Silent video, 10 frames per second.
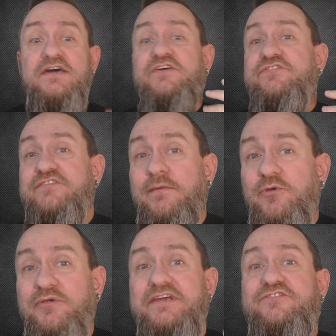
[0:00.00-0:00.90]

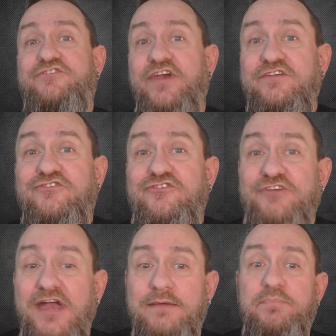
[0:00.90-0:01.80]
Summaries change
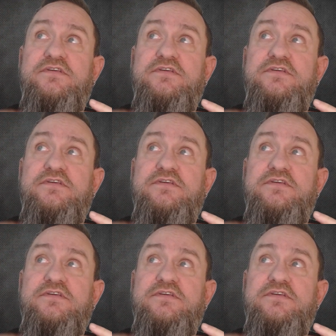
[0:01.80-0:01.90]
shape